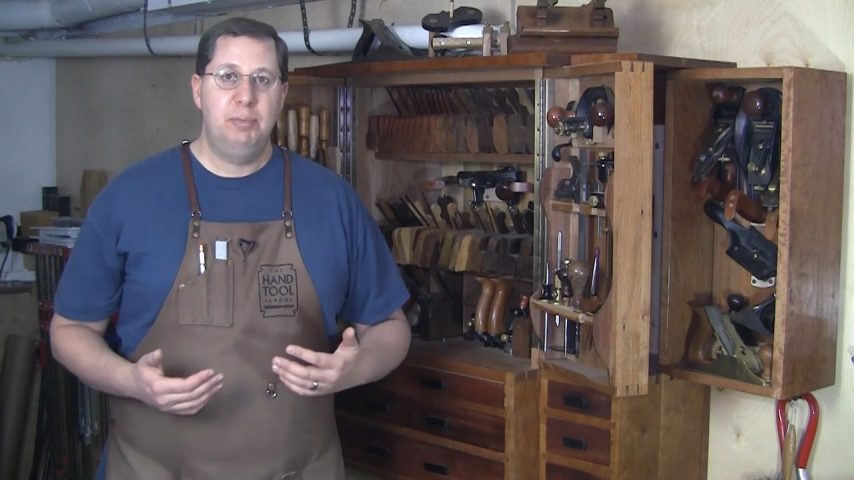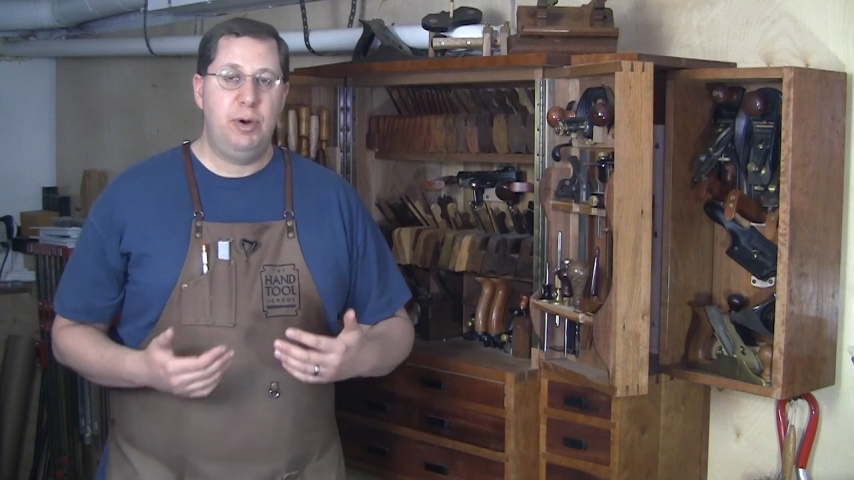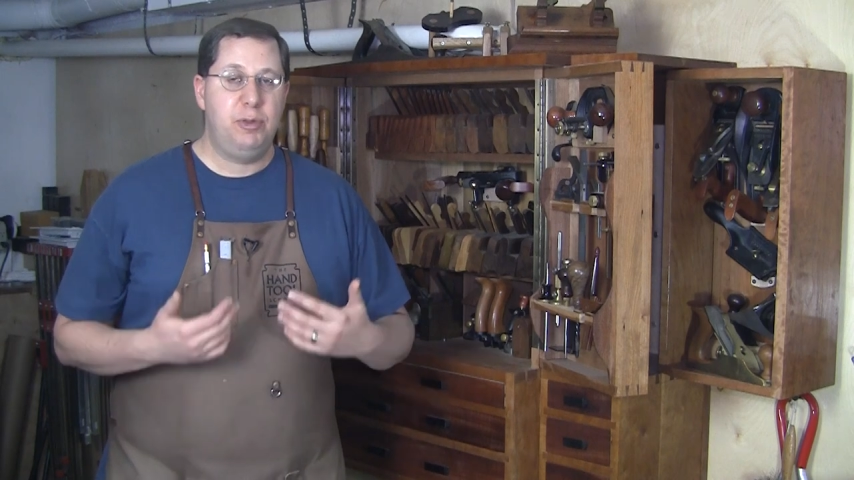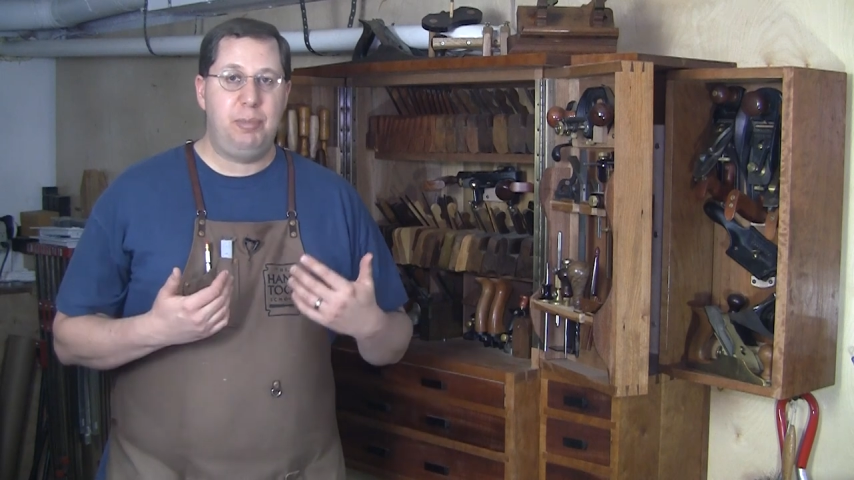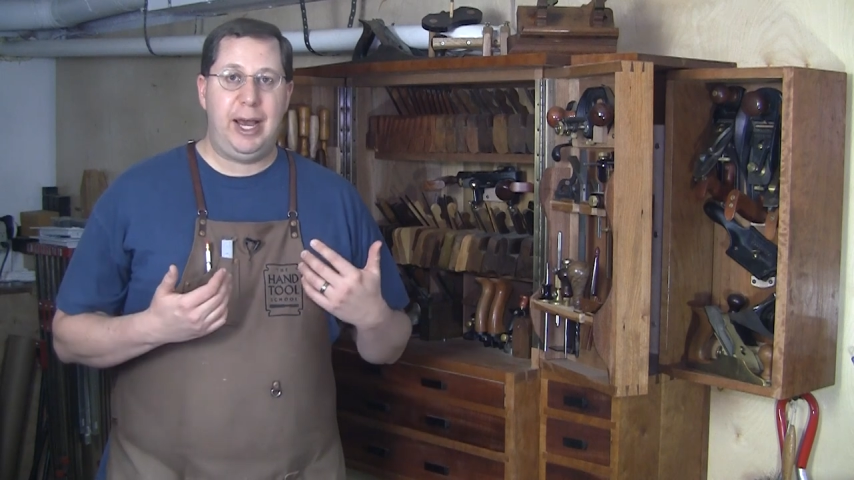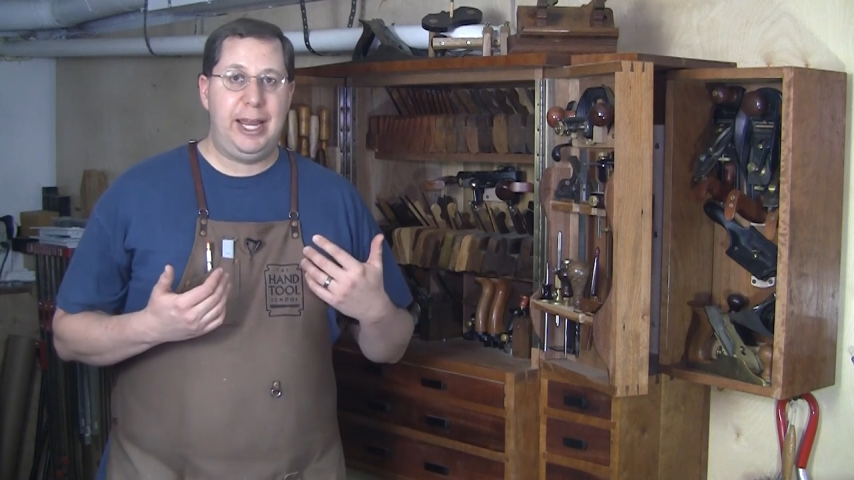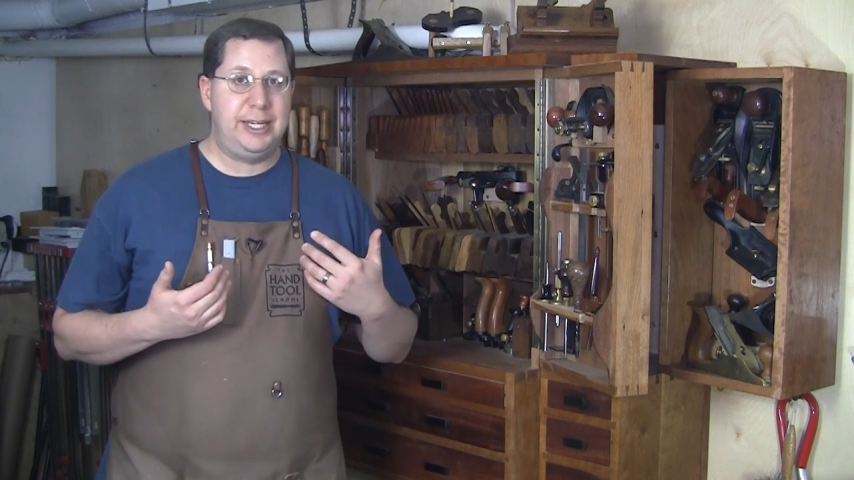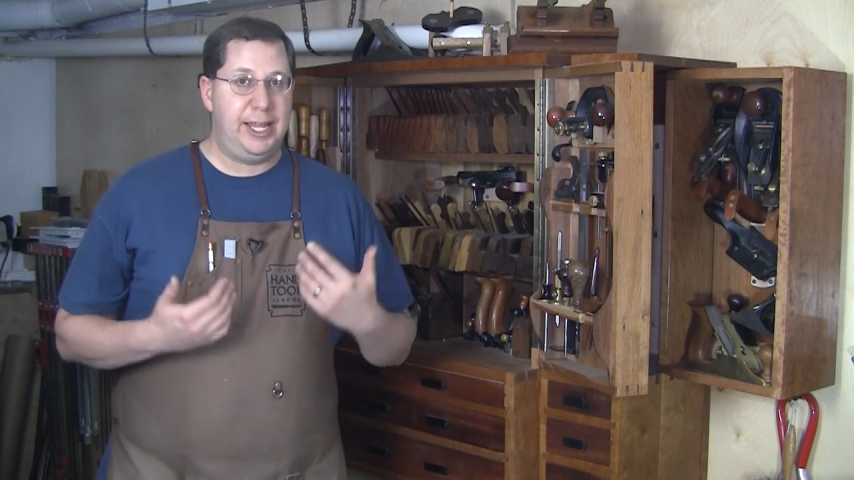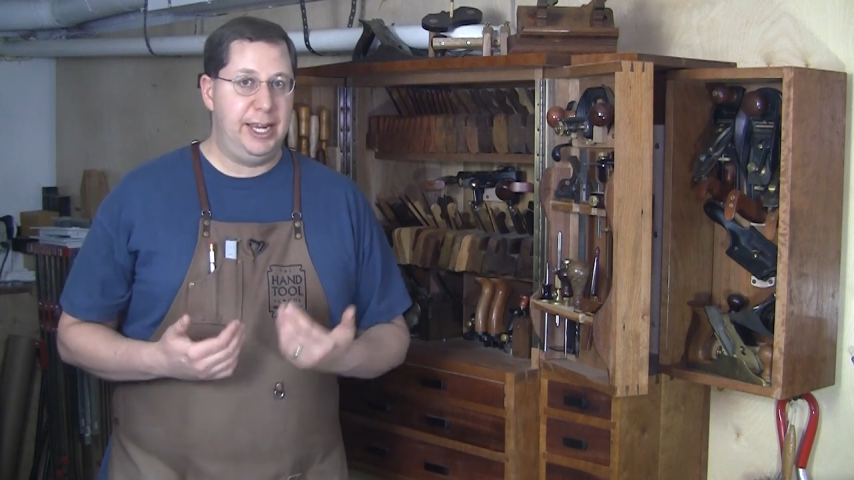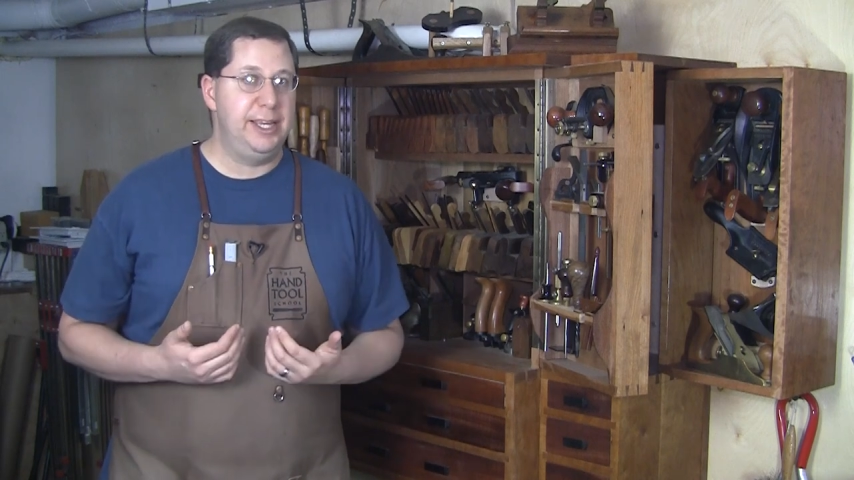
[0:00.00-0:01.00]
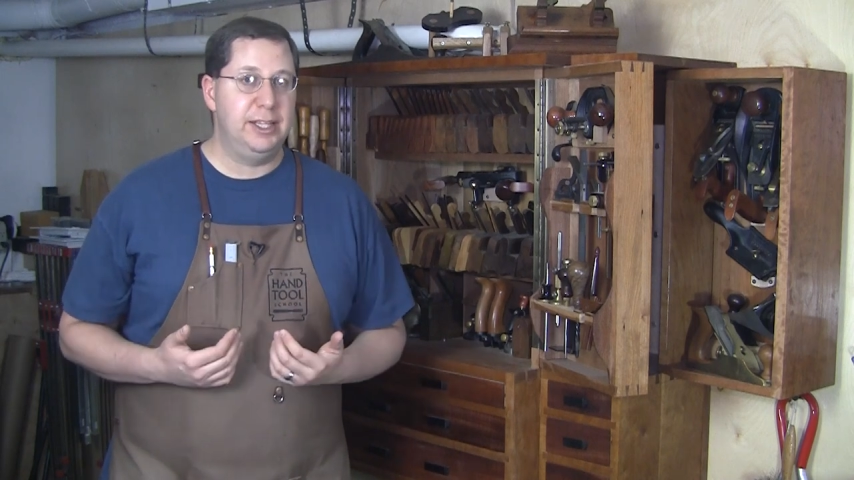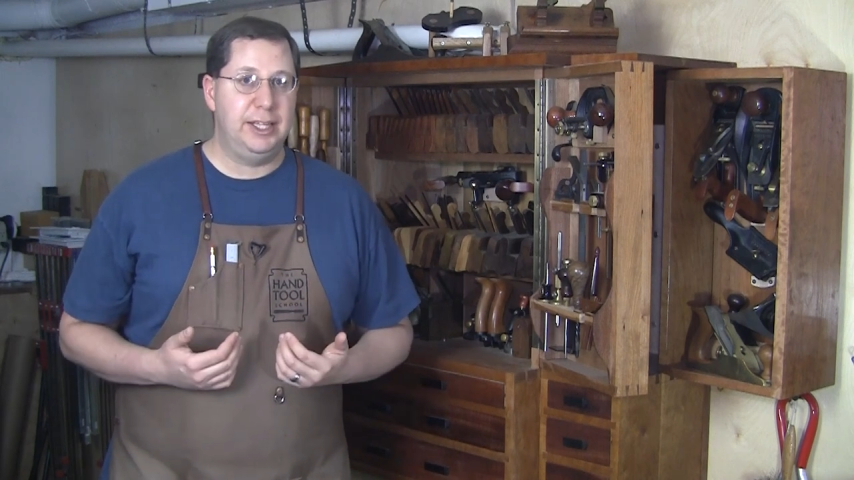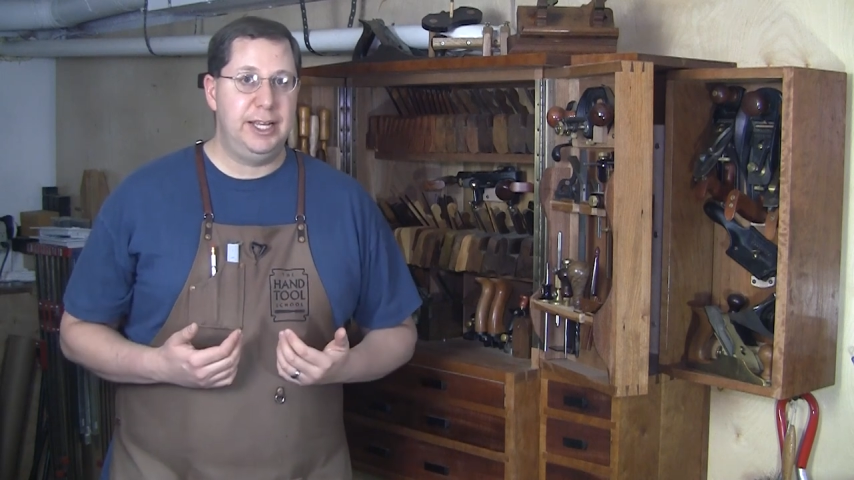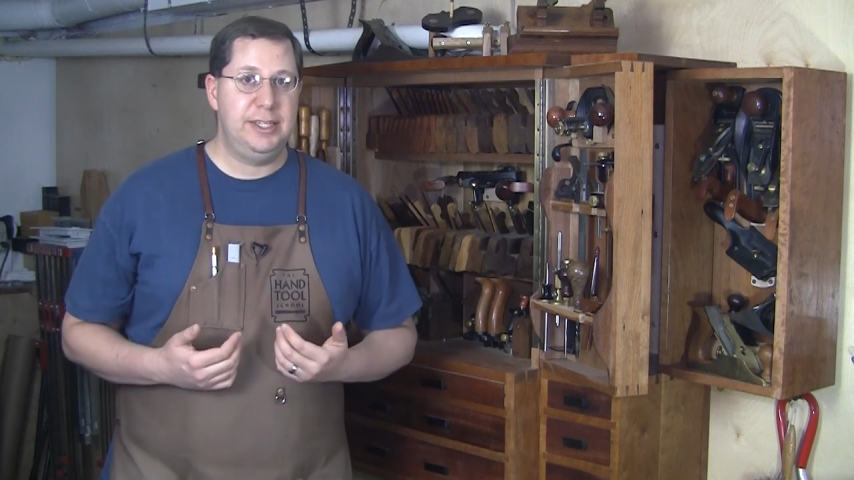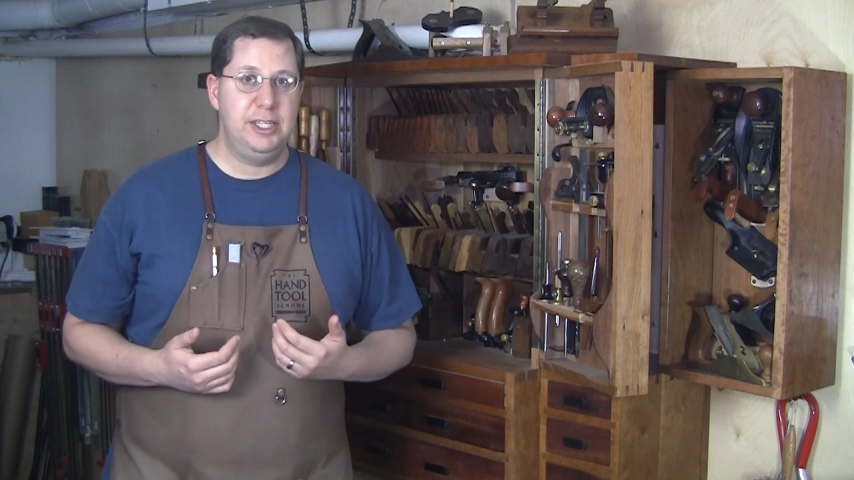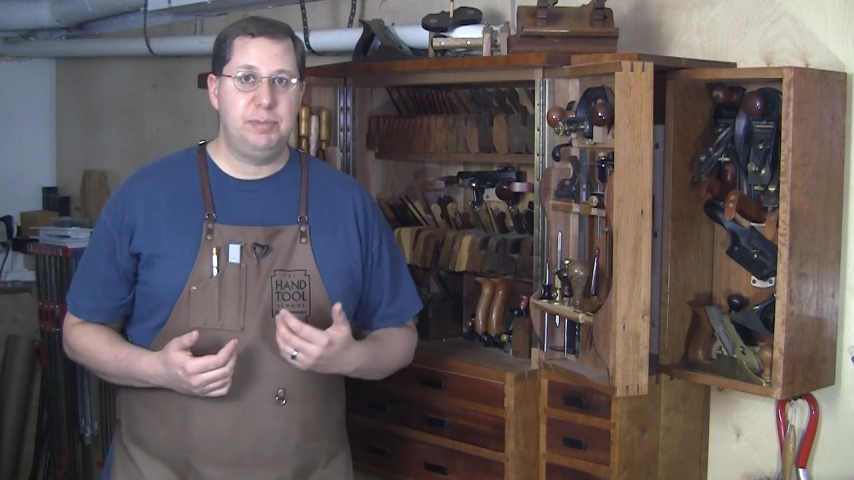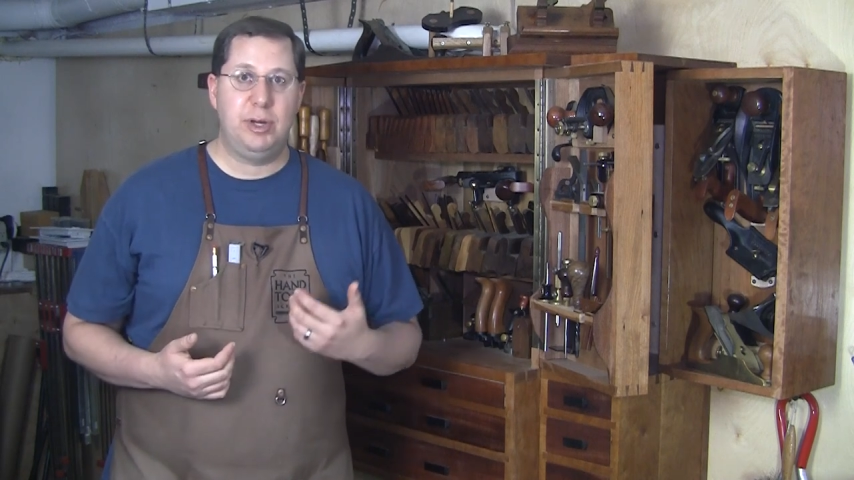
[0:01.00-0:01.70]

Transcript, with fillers: both by taking the lessons,